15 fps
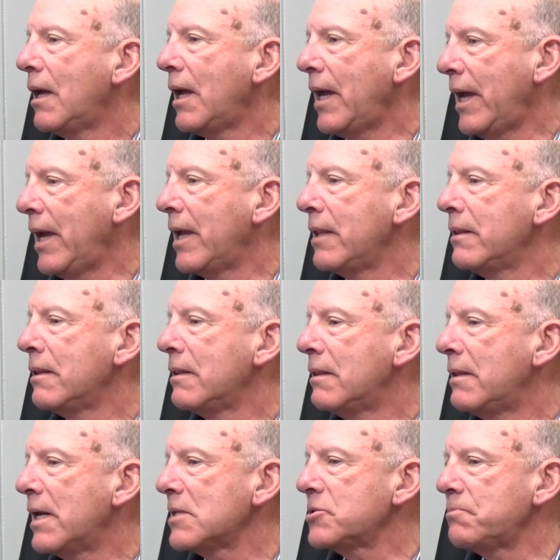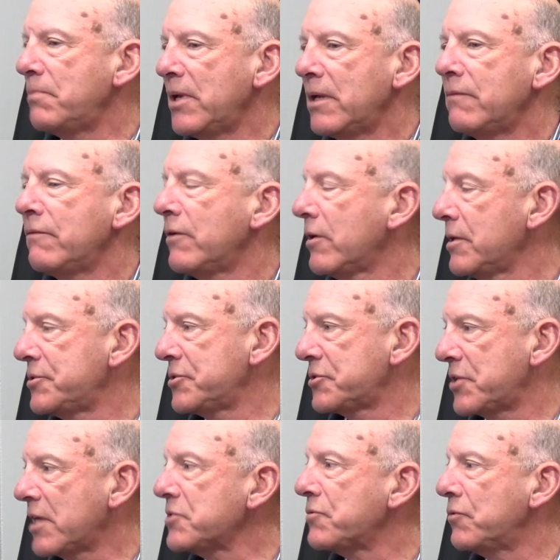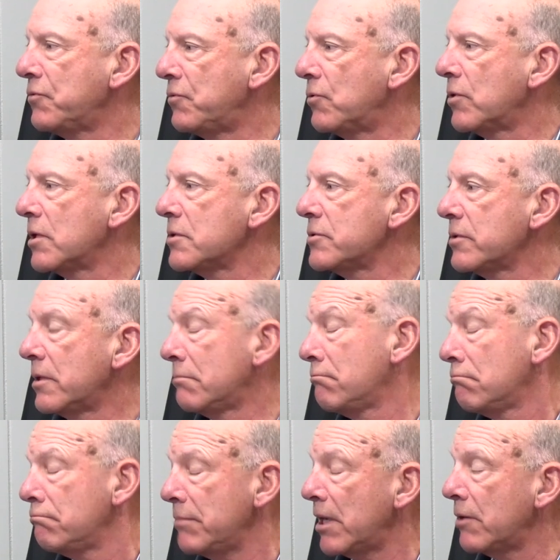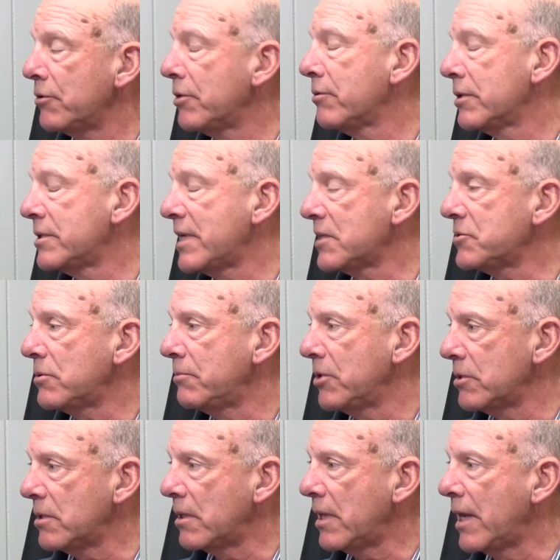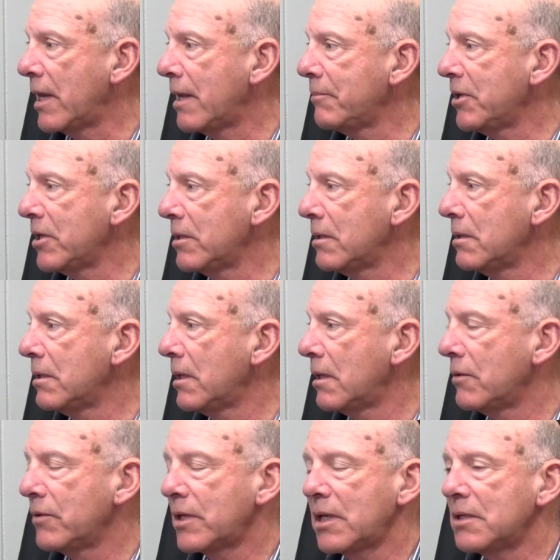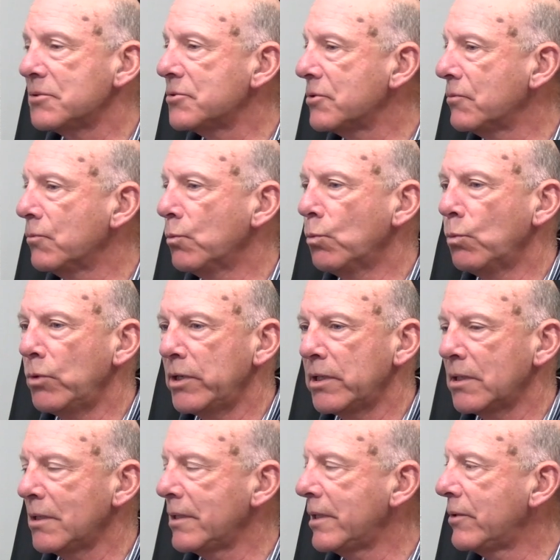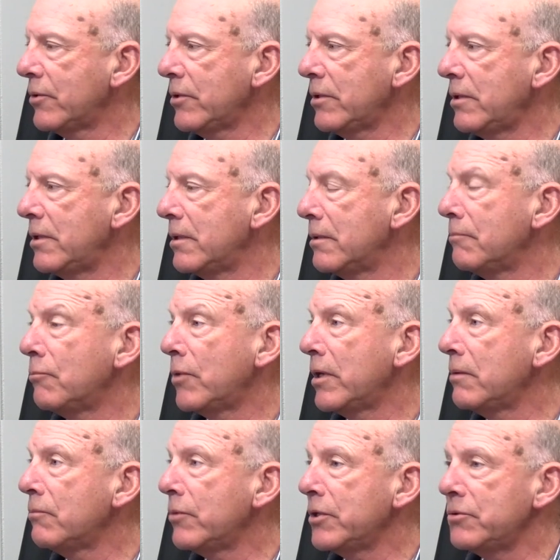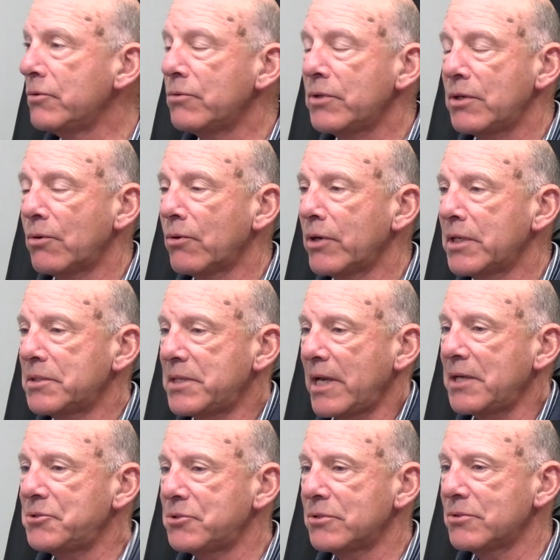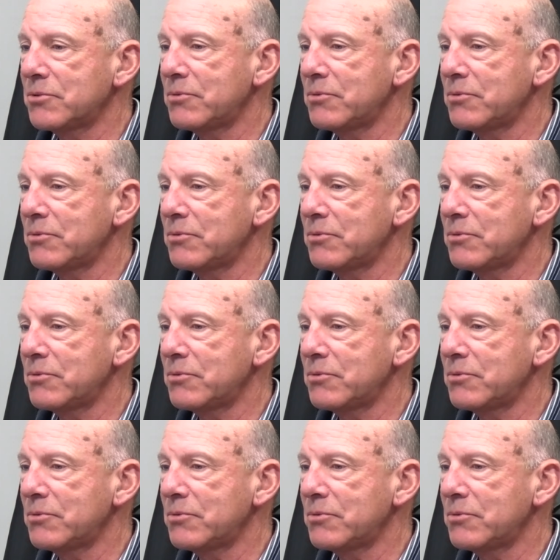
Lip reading: And that's been very successful for us. And, you're a testament to that. I mean, the kids are really good, and when we do the orientations,